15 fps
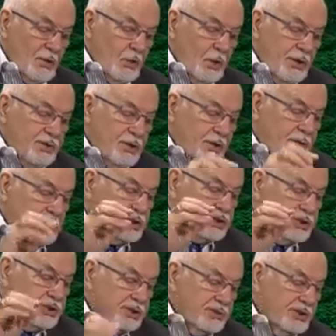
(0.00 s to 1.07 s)
with the
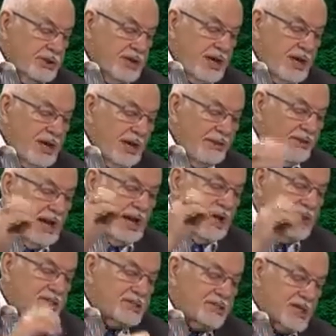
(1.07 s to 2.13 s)
maturity and the
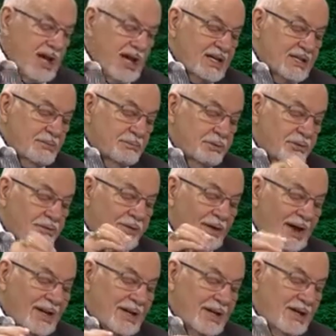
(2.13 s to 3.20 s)
insight
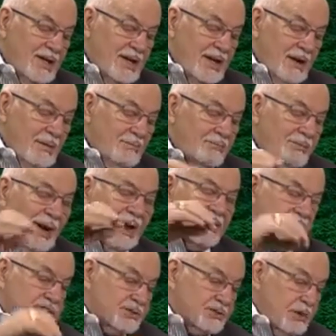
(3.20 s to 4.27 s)
provided by
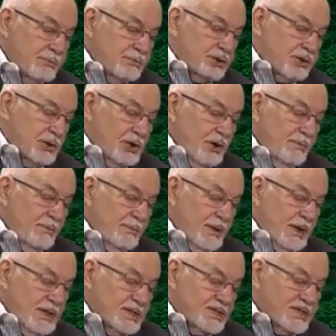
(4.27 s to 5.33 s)
the scripture
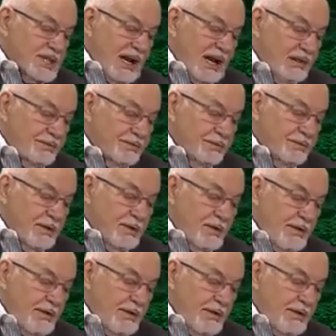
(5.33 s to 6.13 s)
itself,